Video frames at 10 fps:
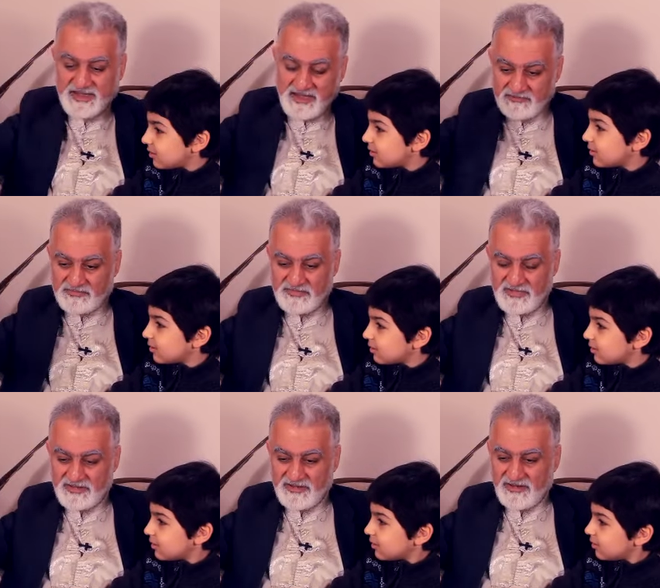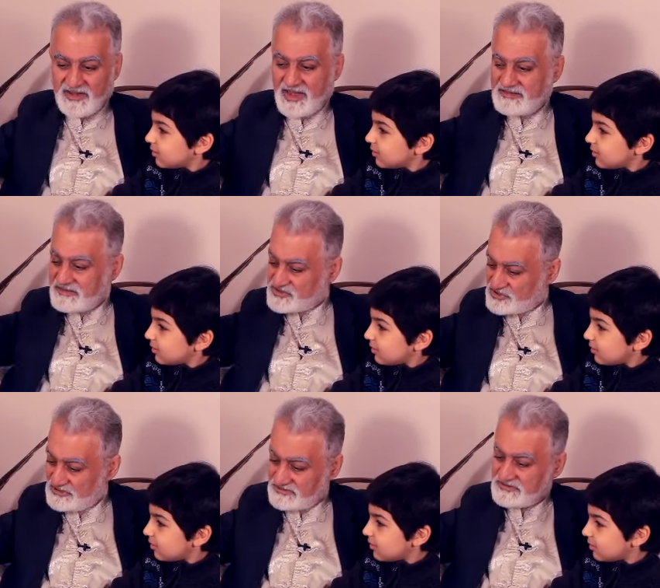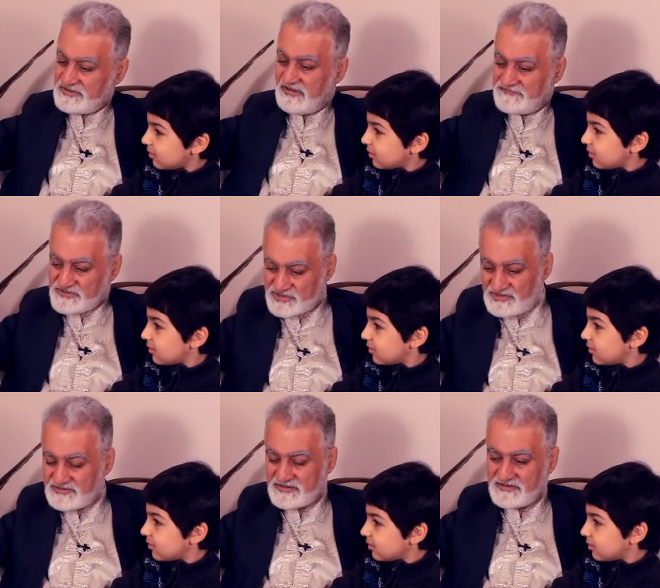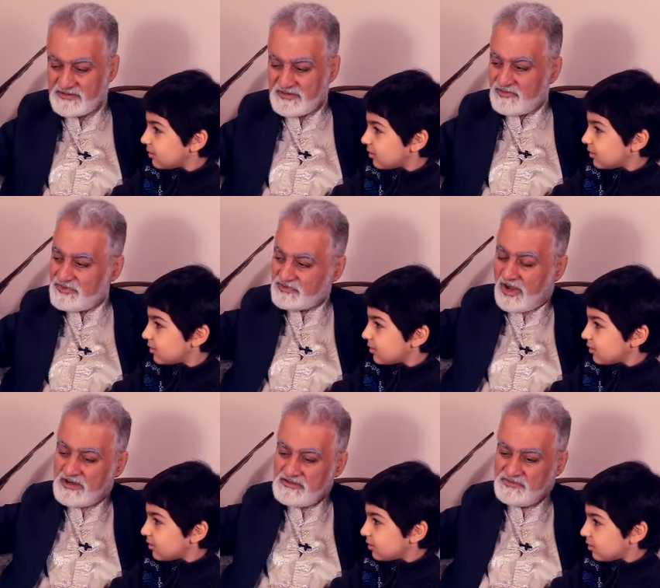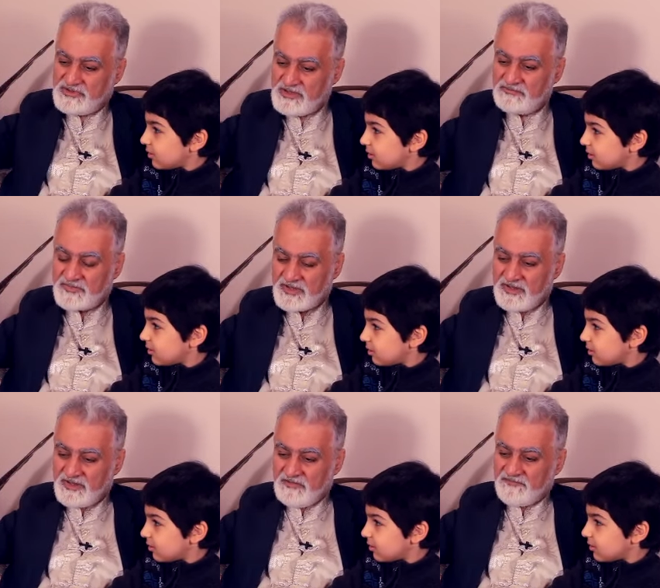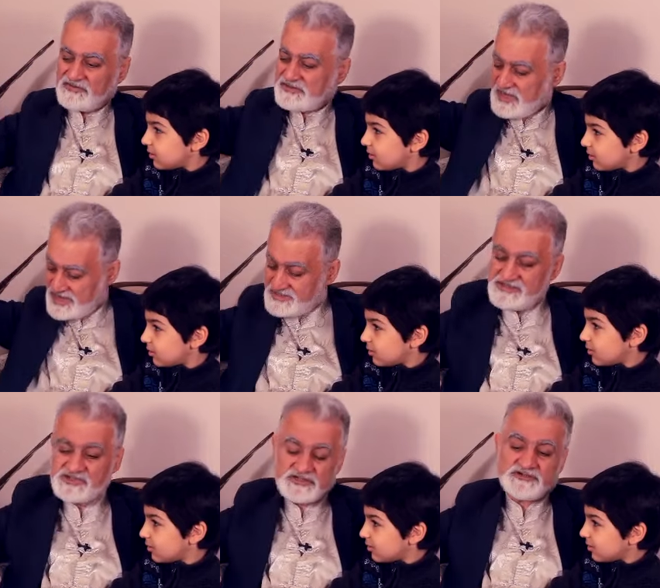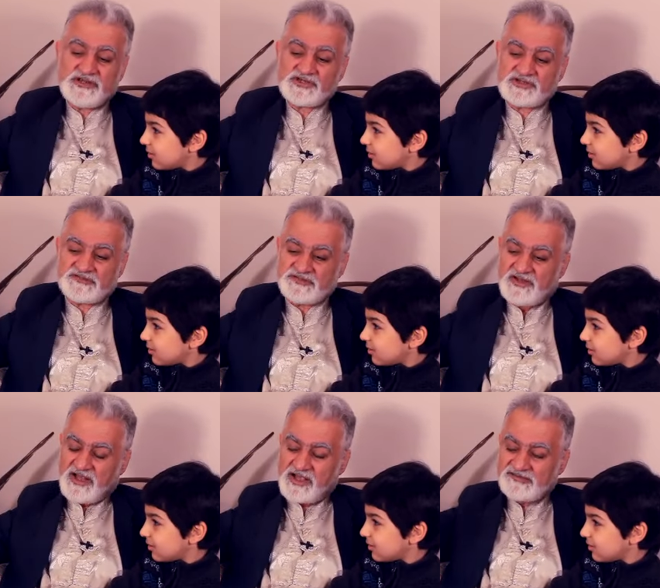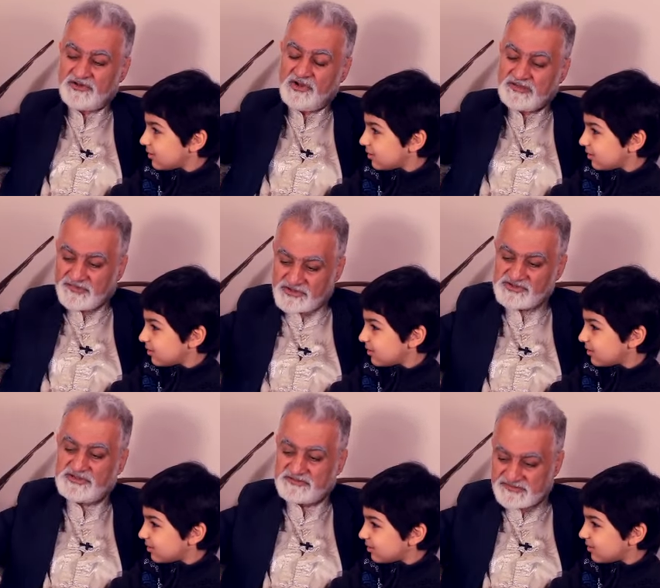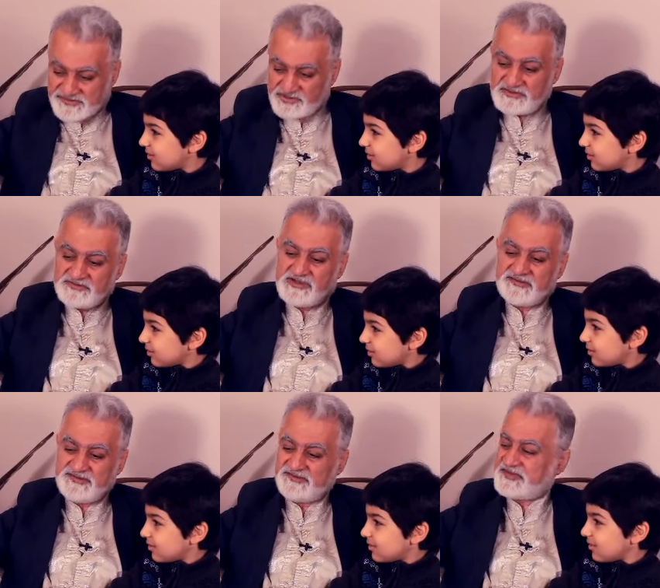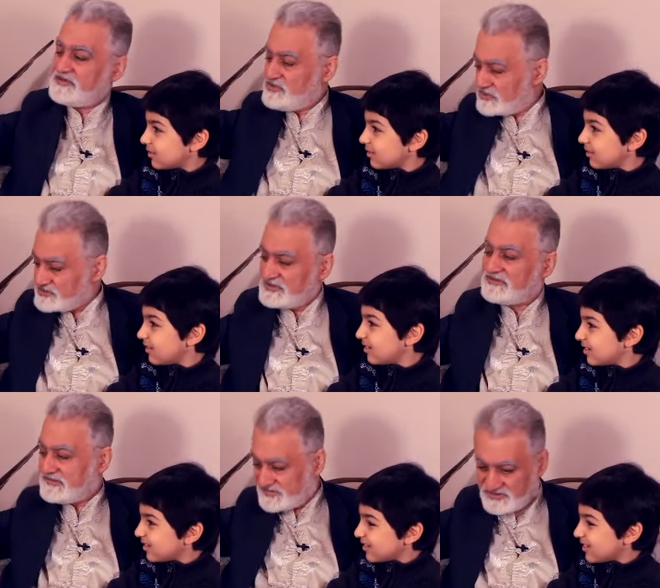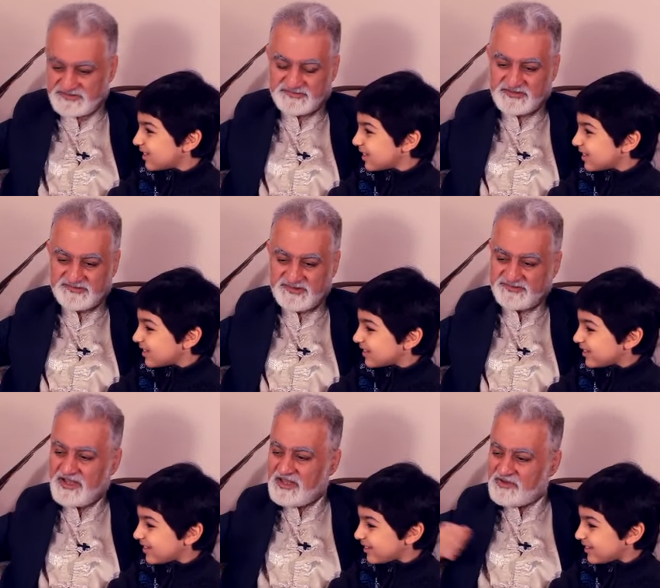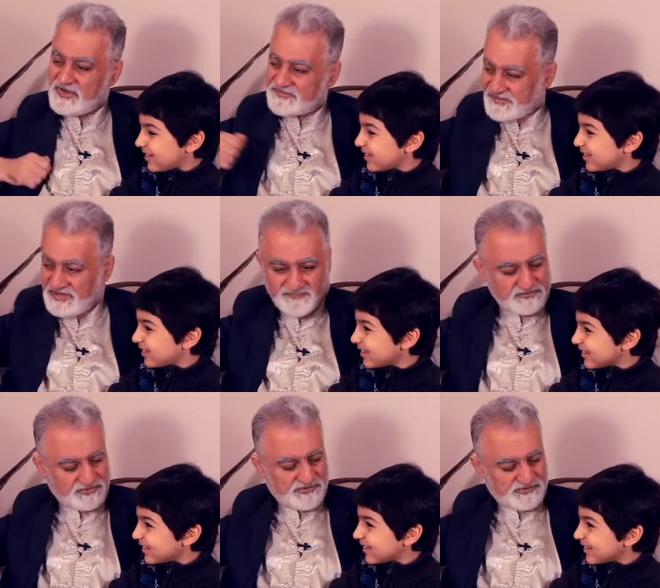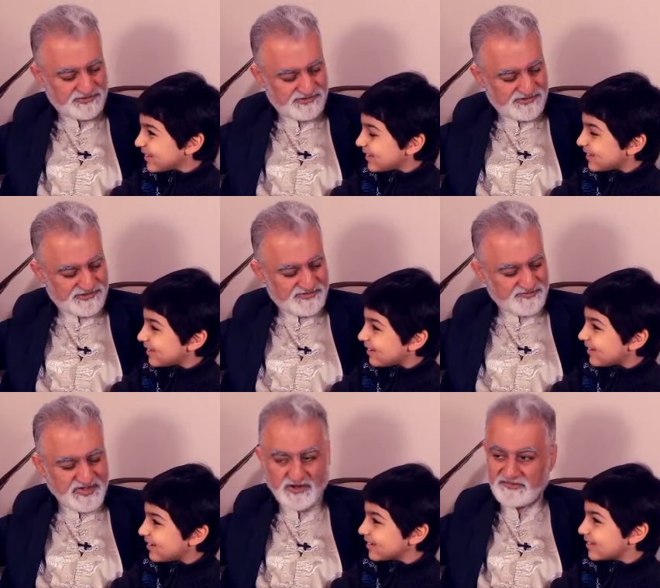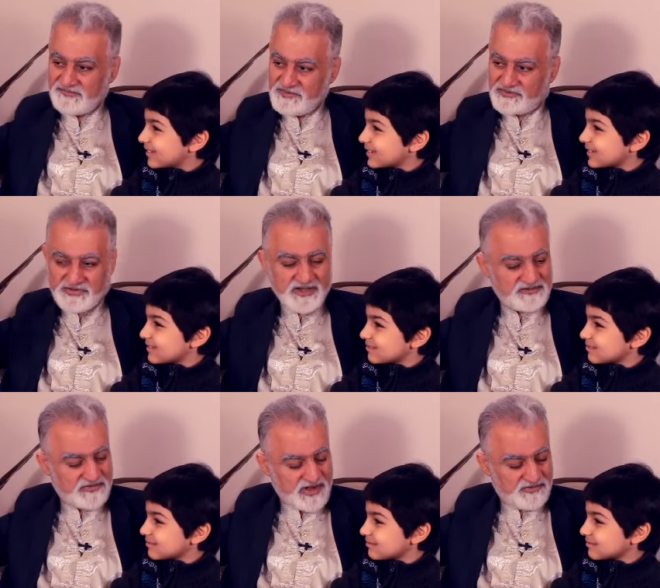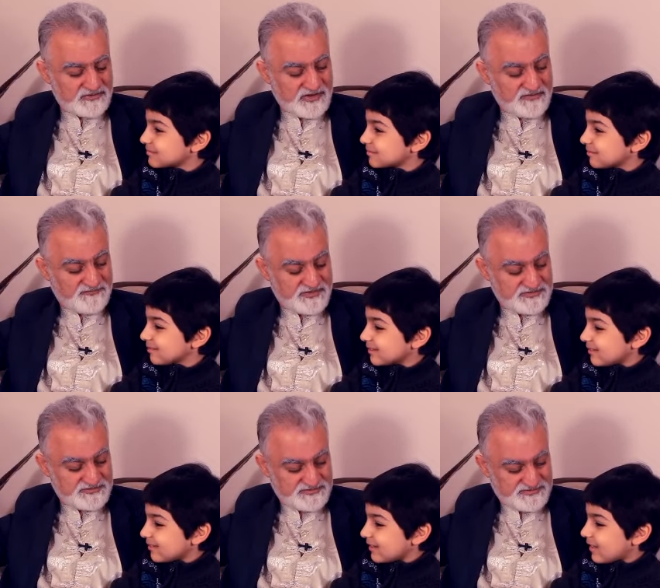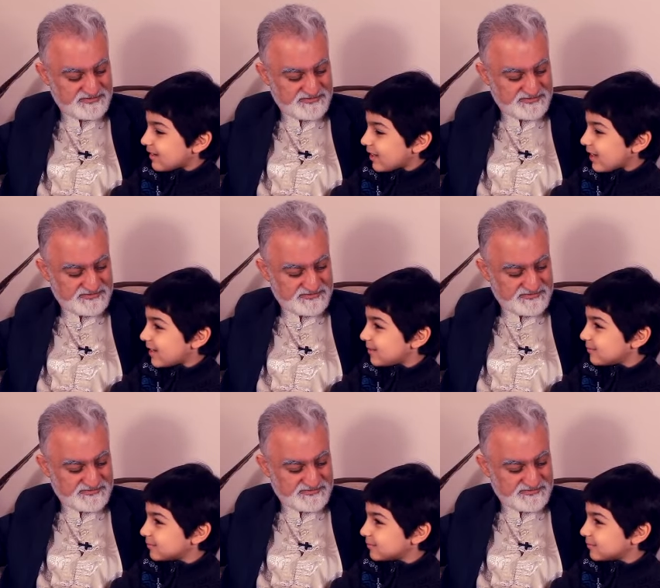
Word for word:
Speaker 1: came, and the children of the children were talking to him for 10 generations. As long as our children's children exist and your children's children exist, we are thankful to you because of your great your grandfather. Okay.